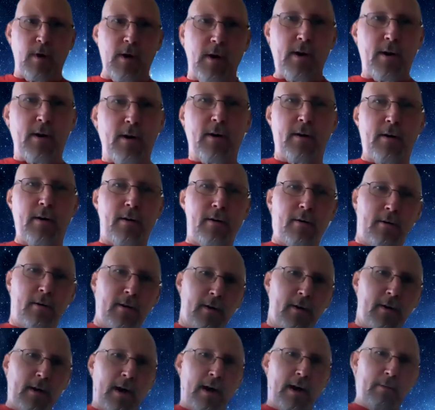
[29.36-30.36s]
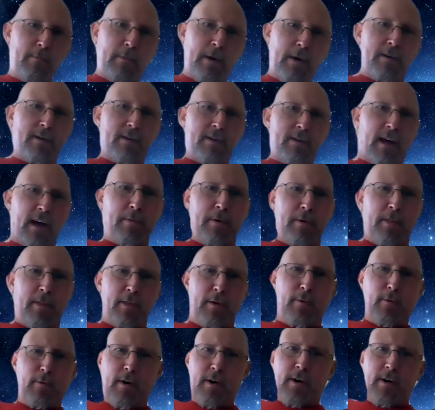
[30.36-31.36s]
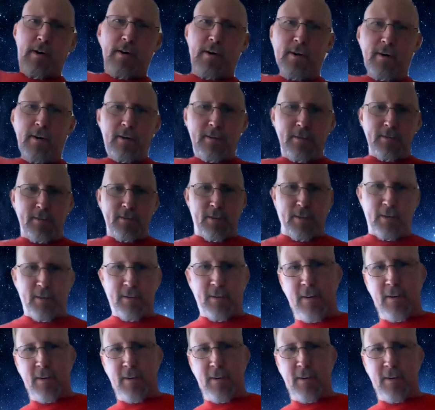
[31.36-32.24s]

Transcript: wow, I'm on top of the world.